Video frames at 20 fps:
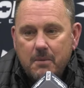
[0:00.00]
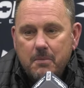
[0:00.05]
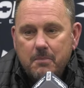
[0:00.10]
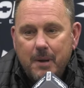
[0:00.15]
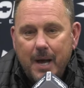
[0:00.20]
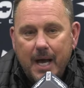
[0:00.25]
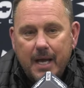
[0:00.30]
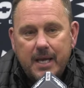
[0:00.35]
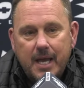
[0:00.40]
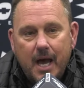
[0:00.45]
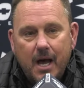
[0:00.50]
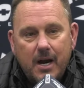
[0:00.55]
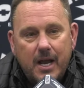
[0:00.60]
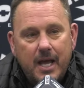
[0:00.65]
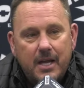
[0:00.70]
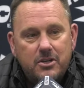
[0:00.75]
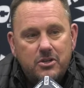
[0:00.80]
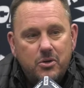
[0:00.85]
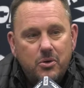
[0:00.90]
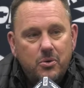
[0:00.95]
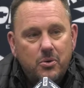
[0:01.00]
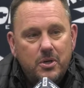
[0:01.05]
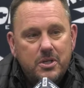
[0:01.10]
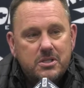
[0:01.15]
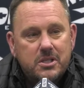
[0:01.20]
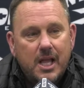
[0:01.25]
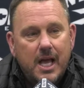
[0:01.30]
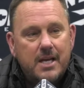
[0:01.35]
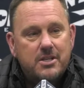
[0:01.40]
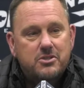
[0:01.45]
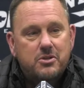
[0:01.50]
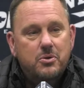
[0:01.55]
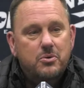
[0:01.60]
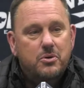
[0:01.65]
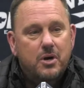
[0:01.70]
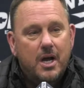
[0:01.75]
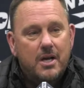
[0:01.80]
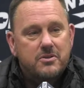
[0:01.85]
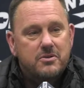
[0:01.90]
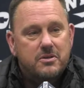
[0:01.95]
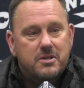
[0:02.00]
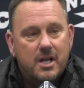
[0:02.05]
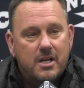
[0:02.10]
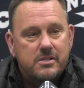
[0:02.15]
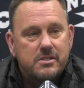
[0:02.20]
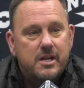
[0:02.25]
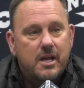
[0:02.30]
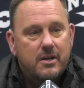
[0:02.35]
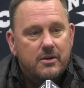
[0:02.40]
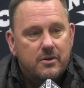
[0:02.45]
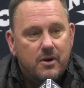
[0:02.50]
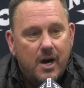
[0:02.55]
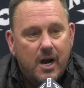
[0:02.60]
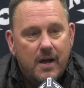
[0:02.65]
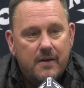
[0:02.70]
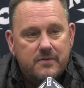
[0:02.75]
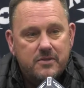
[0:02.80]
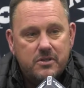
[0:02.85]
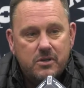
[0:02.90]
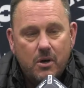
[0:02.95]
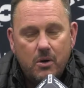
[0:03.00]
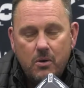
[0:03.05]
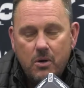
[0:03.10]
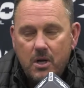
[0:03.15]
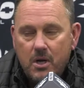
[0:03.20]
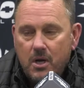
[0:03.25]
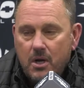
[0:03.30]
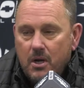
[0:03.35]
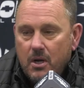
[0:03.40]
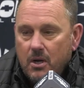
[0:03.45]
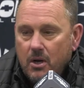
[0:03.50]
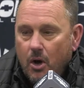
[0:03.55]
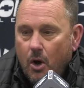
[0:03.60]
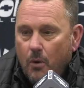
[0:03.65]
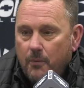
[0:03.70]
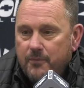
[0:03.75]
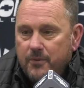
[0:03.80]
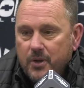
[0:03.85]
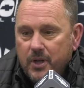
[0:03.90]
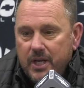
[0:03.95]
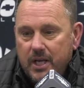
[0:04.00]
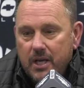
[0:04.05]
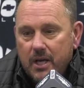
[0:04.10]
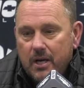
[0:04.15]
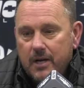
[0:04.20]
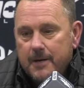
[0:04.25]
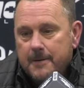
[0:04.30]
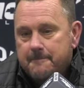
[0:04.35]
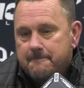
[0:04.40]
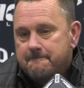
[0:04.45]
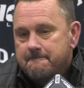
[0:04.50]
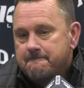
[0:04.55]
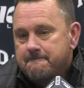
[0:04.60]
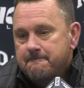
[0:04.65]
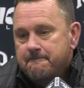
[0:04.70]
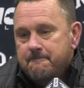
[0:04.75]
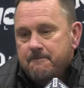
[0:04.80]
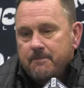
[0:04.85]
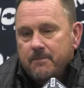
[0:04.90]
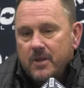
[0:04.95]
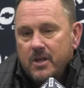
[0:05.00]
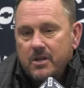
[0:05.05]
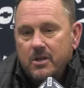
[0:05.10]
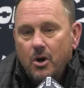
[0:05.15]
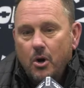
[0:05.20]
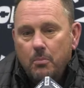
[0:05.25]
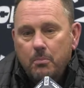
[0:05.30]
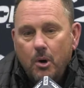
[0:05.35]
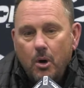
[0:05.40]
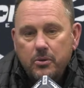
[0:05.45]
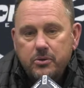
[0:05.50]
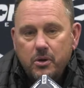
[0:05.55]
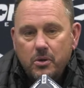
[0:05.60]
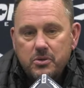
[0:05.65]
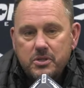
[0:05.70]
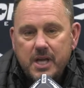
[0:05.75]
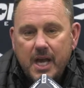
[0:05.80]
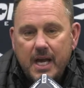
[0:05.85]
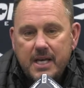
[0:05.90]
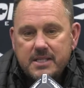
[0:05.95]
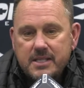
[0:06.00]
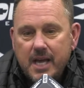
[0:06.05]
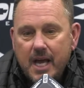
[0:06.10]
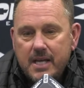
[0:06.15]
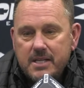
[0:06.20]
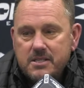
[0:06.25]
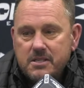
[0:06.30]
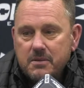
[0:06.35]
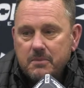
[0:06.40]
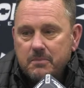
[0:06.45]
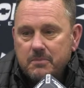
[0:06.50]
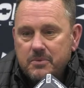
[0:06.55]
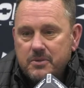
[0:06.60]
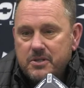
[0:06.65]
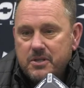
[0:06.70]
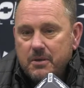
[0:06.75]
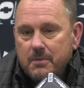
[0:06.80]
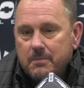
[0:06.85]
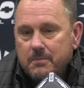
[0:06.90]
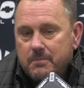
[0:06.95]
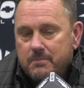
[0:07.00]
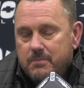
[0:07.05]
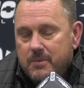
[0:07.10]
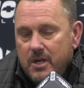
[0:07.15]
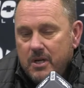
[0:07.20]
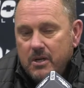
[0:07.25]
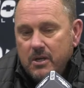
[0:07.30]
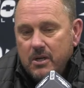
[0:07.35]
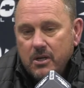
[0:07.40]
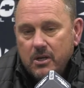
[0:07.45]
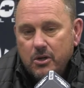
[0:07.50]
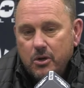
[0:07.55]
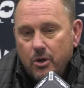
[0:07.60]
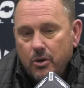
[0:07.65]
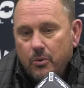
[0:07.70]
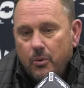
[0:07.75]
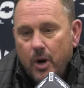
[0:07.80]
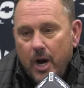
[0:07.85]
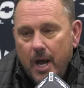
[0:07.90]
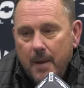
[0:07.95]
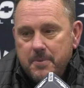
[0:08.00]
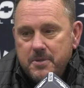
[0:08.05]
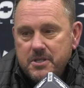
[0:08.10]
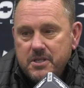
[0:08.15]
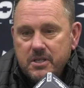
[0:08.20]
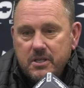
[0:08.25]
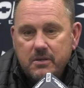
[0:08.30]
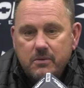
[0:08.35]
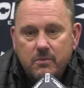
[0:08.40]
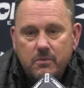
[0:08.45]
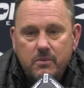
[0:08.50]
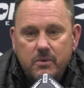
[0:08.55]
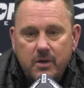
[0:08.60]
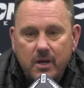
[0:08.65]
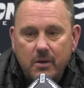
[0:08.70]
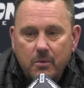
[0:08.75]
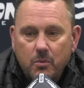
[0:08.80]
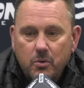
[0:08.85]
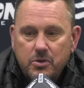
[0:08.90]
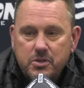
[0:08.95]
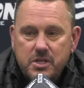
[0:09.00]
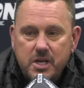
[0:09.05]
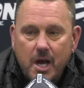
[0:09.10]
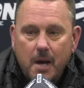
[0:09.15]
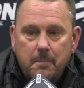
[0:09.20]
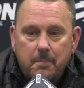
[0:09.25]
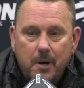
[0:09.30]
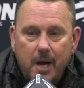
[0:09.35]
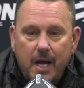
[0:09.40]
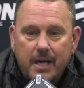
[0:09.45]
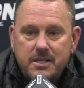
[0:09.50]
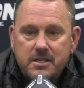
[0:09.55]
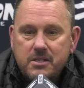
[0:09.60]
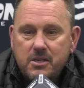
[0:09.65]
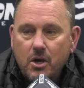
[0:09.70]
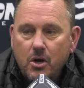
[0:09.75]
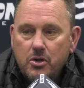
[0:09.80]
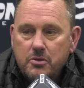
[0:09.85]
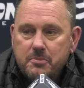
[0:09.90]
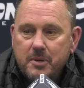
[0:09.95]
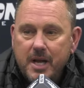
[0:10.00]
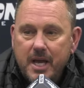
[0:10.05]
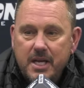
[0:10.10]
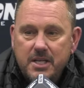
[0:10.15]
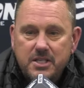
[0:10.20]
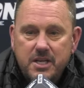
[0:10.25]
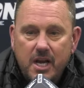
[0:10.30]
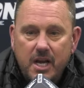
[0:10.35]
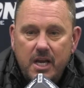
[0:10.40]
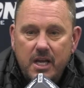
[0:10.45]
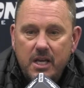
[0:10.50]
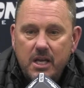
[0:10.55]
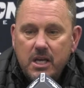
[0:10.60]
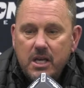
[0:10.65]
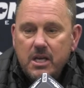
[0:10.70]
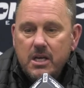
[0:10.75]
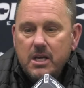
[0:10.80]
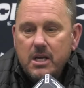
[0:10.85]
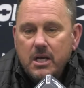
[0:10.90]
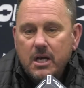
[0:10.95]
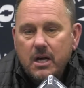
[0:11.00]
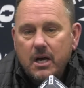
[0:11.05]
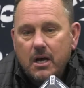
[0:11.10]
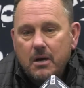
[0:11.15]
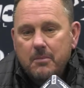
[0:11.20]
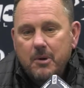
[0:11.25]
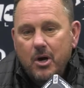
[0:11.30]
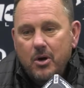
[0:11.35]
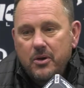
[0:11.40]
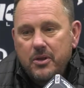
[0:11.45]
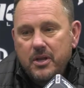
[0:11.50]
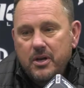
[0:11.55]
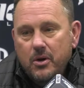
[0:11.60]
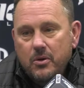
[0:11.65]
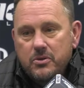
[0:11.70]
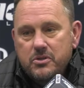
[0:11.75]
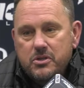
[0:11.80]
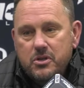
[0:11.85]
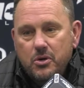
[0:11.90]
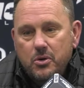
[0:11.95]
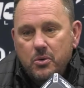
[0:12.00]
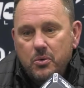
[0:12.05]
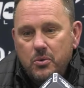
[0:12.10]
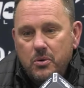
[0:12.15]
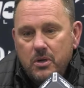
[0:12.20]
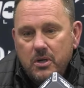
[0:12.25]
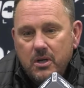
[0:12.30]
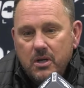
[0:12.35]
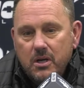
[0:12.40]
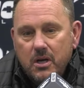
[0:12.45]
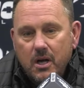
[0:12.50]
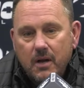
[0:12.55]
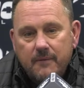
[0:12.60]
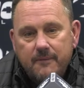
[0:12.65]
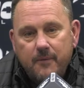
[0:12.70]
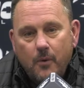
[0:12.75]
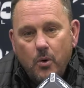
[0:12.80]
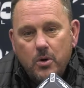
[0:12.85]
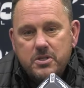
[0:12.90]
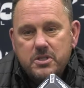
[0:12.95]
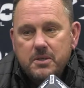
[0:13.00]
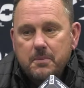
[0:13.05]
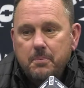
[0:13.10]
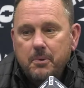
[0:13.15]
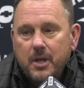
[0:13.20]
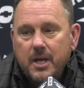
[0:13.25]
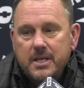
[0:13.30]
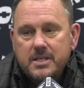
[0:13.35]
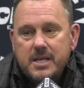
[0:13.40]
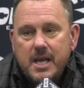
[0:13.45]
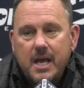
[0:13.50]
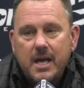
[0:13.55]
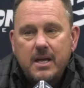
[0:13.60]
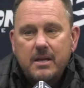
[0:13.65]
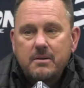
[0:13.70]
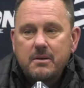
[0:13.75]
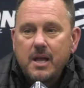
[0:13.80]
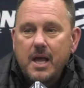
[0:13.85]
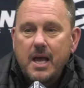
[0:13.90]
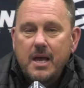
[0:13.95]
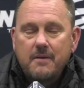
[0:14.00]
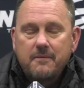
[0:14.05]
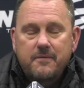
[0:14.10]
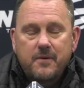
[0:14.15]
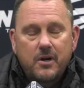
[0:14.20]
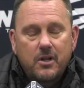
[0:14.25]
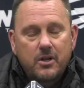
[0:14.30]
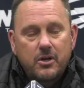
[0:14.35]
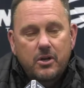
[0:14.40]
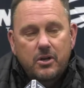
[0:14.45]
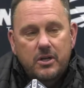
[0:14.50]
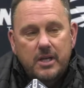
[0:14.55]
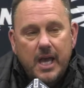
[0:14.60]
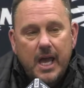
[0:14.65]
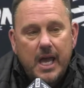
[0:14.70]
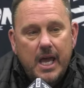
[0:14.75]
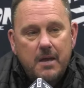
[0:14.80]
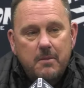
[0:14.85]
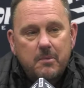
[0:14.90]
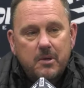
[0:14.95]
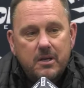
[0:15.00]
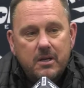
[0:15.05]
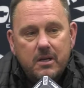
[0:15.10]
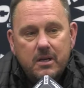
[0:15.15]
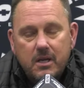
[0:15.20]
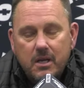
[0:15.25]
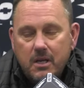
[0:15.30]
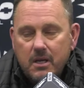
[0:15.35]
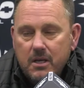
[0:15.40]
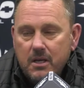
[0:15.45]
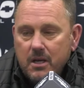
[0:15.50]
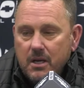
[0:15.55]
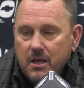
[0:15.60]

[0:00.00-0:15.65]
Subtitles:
coming back out had his last 2 drives were touchdown drives. So hopefully, both those guys got some good reps, and we'll see how practice goes. But AJ, other than those 2 unfortunate plays, had a fairly good game, and